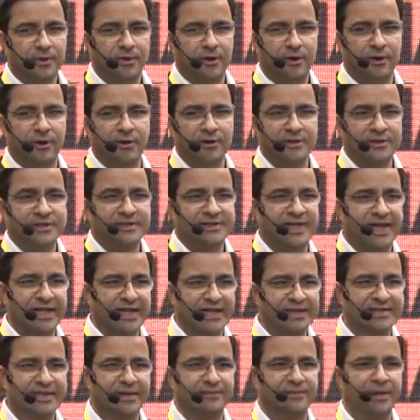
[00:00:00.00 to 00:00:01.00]
on
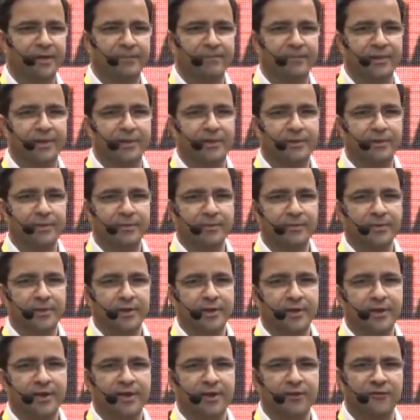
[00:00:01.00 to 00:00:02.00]
2nd September,
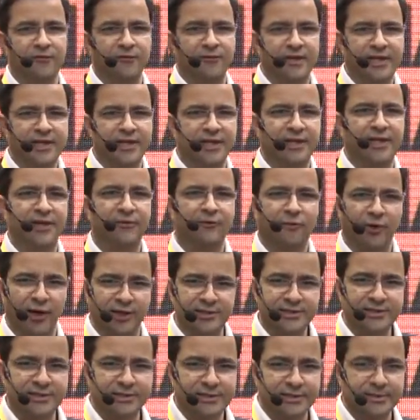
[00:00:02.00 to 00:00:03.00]
a week in
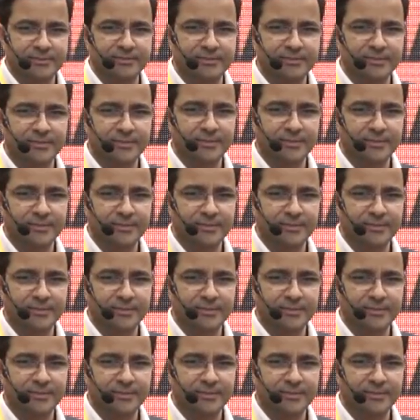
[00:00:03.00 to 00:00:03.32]
advance,